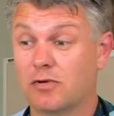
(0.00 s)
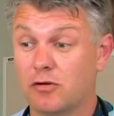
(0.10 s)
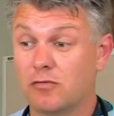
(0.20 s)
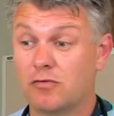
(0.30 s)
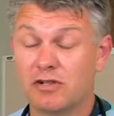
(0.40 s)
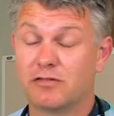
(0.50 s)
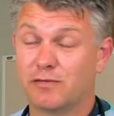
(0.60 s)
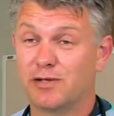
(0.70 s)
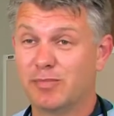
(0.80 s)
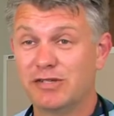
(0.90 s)
are
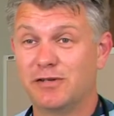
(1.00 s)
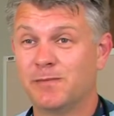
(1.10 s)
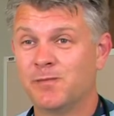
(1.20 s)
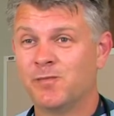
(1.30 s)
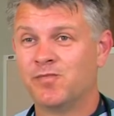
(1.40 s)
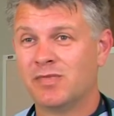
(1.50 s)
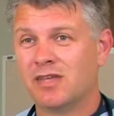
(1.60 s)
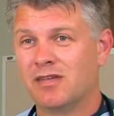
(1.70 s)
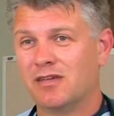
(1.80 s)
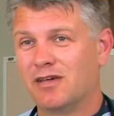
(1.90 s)
relatively busy.
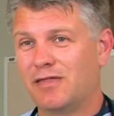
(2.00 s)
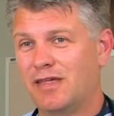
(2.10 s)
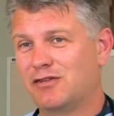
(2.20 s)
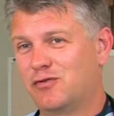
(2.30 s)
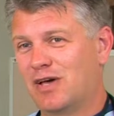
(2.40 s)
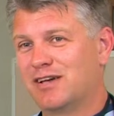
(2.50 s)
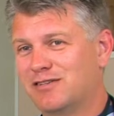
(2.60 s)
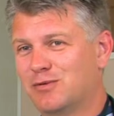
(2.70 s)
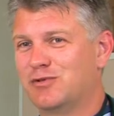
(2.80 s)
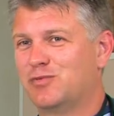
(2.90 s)
And then to
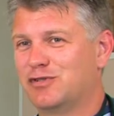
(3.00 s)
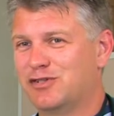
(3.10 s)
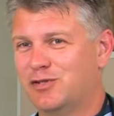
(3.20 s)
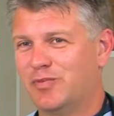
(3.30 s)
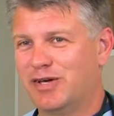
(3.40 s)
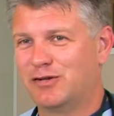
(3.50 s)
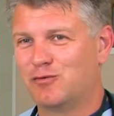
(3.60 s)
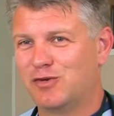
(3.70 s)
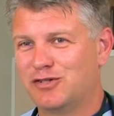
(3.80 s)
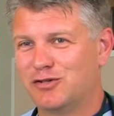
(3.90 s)
ask them to participate in
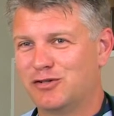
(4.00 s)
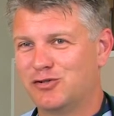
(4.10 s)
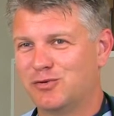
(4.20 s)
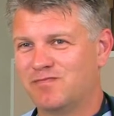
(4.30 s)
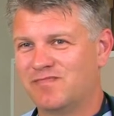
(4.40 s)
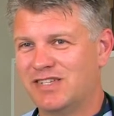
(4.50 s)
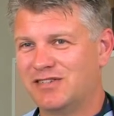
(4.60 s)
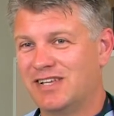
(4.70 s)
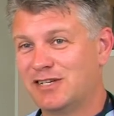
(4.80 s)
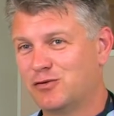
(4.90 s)
research, it's
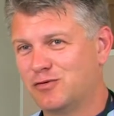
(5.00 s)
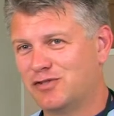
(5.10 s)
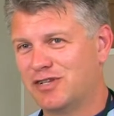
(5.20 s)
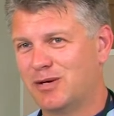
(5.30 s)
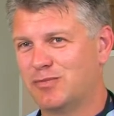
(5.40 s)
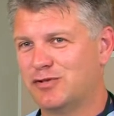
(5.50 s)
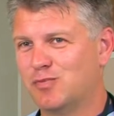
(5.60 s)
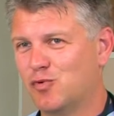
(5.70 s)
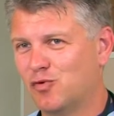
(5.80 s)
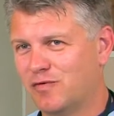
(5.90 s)
an extra step, it's
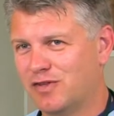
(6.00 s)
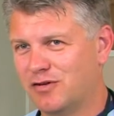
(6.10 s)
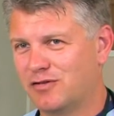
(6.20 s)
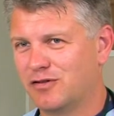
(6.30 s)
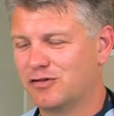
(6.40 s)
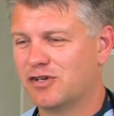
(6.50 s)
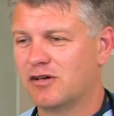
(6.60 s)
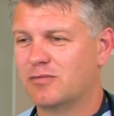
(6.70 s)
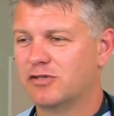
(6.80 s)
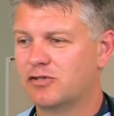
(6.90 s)
more of their
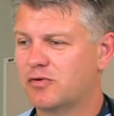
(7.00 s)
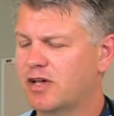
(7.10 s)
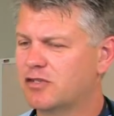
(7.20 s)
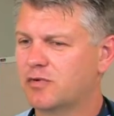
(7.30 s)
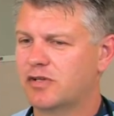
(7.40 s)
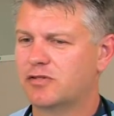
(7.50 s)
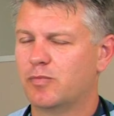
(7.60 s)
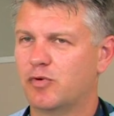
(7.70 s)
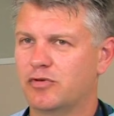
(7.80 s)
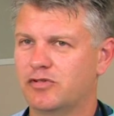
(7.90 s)
time. And so that's why it's
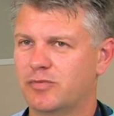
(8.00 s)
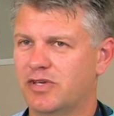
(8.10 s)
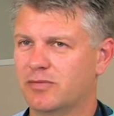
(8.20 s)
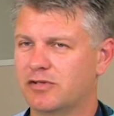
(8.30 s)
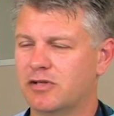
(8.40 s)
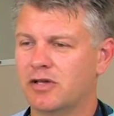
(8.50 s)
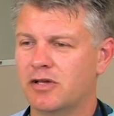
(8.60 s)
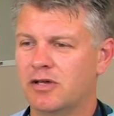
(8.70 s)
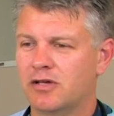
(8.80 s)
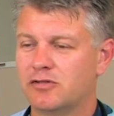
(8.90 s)
important to be able
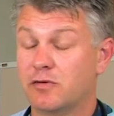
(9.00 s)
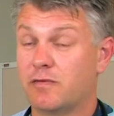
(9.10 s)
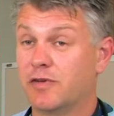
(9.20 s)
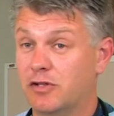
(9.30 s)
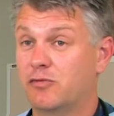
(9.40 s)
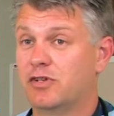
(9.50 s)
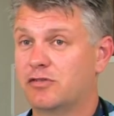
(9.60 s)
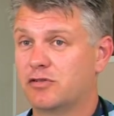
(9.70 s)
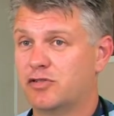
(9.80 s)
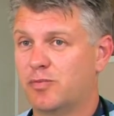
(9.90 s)
to fund
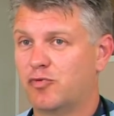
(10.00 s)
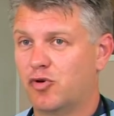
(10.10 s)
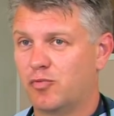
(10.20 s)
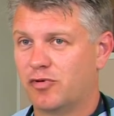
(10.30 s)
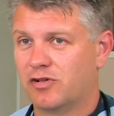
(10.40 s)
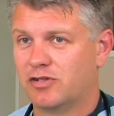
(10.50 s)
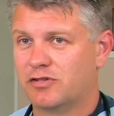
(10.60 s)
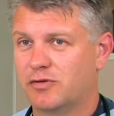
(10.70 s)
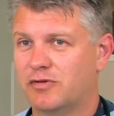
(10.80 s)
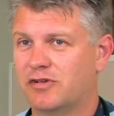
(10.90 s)
research appropriately,
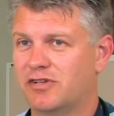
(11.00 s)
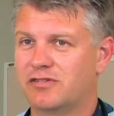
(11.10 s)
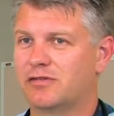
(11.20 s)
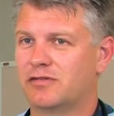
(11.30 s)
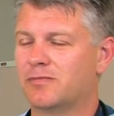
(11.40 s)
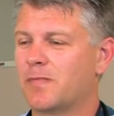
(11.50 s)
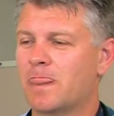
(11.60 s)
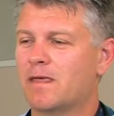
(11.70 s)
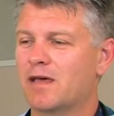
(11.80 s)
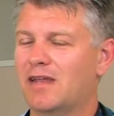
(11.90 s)
so that it isn't
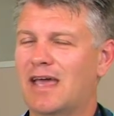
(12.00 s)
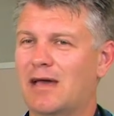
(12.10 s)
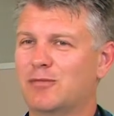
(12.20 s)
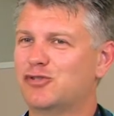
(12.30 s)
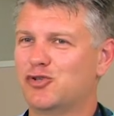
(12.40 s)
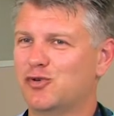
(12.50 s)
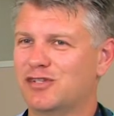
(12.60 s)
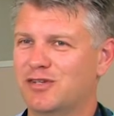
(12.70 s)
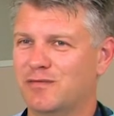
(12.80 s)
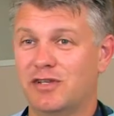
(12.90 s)
an amateur
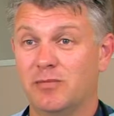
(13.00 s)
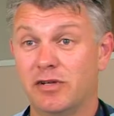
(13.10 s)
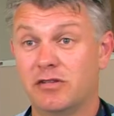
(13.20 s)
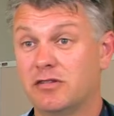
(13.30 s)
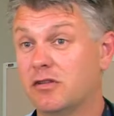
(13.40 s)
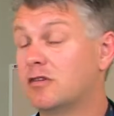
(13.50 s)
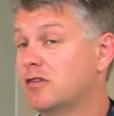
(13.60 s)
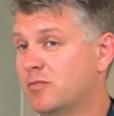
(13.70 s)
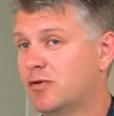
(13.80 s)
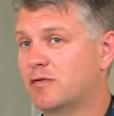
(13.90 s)
activity, but it's done in
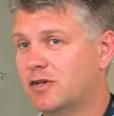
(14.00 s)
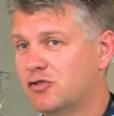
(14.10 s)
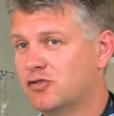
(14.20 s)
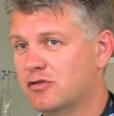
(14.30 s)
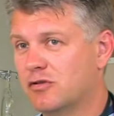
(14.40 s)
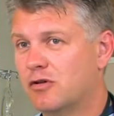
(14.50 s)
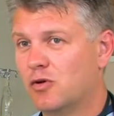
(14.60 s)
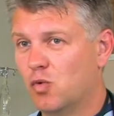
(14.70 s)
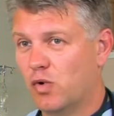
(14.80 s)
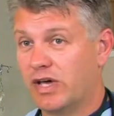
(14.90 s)
a professional
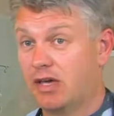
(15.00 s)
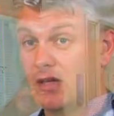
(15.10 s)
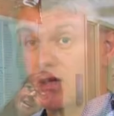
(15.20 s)
way,